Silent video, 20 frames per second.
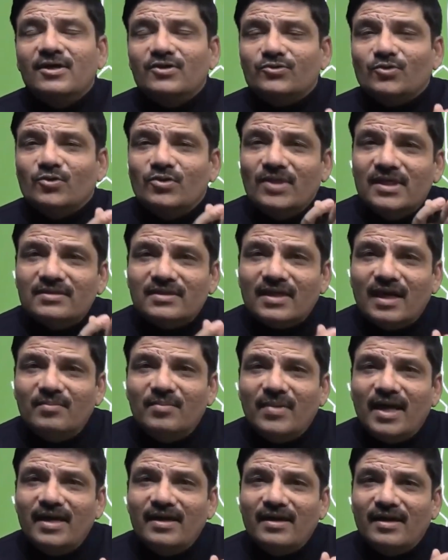So this
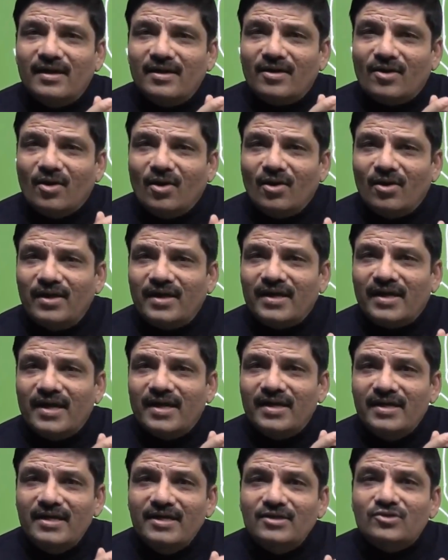umbilical cord
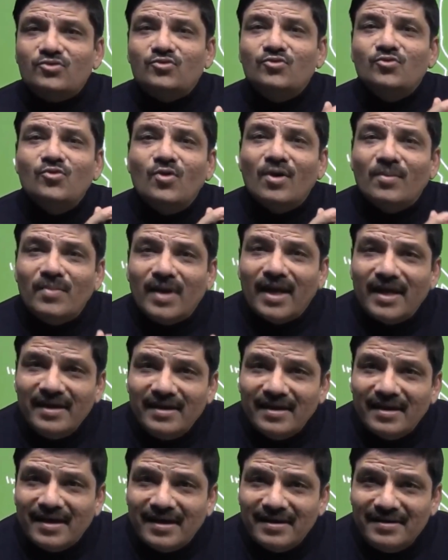carries two
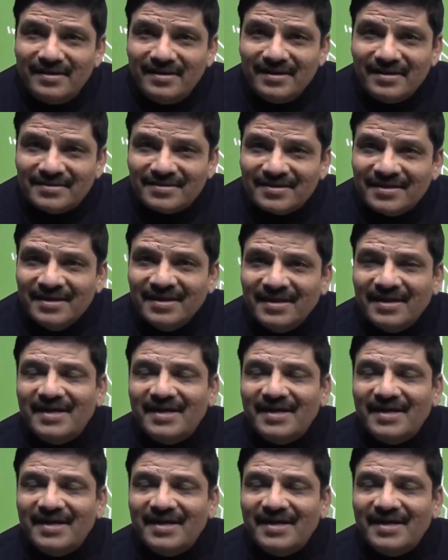umbilical arteries.